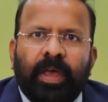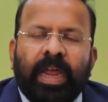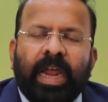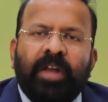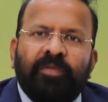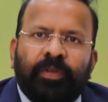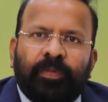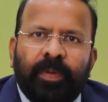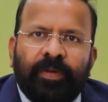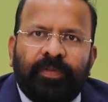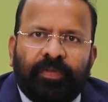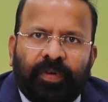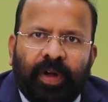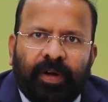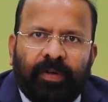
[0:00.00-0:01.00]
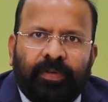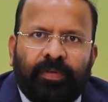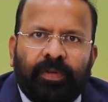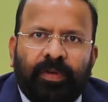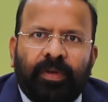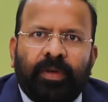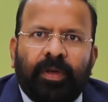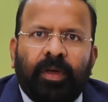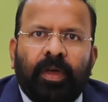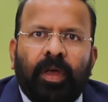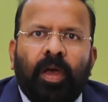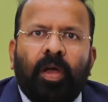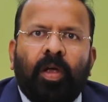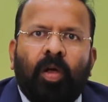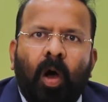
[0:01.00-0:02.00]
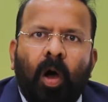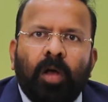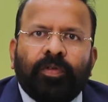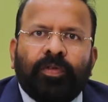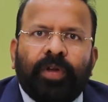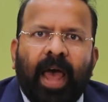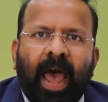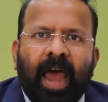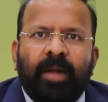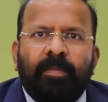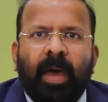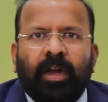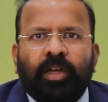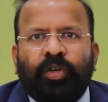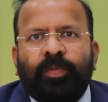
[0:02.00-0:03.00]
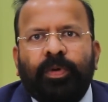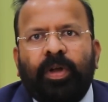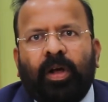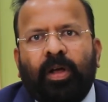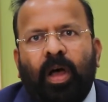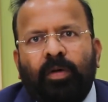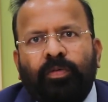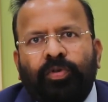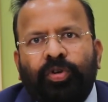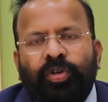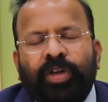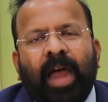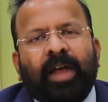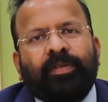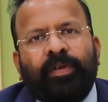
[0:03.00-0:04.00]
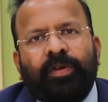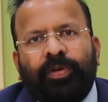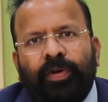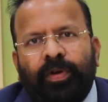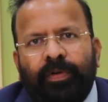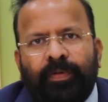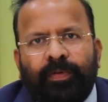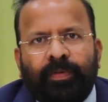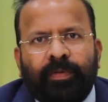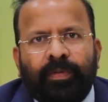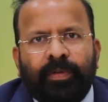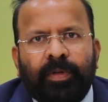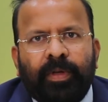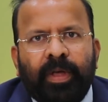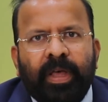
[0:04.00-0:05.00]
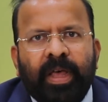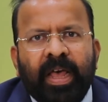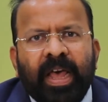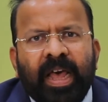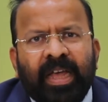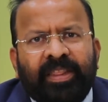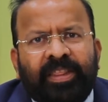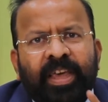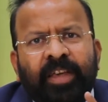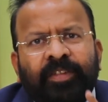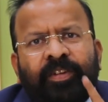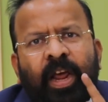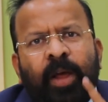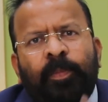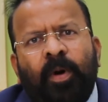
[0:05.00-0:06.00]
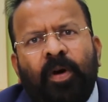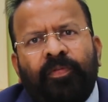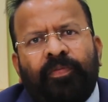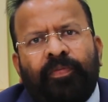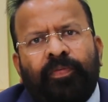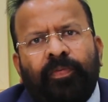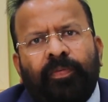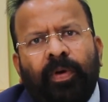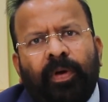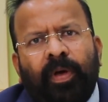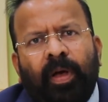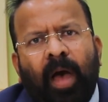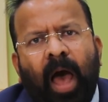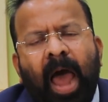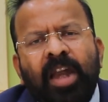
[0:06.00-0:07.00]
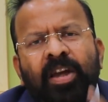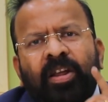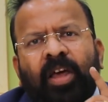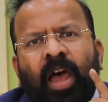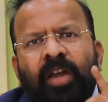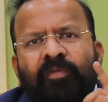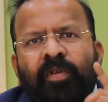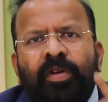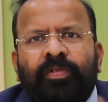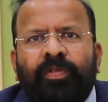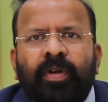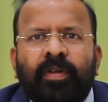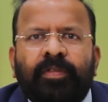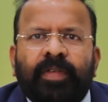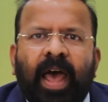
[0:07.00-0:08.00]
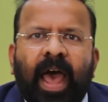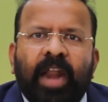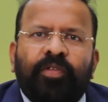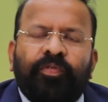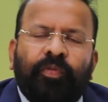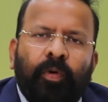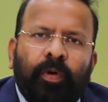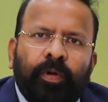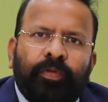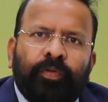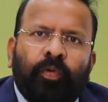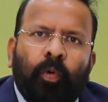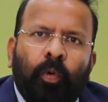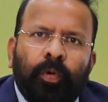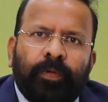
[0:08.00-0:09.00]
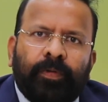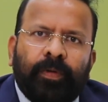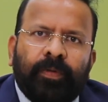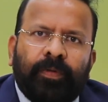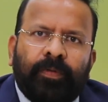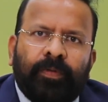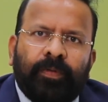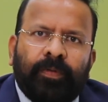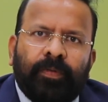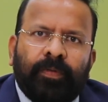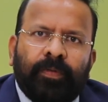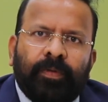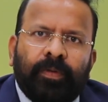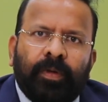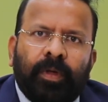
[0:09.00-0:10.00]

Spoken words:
investment strategy, cost and management account, taxations. These type of unconventional and focused courses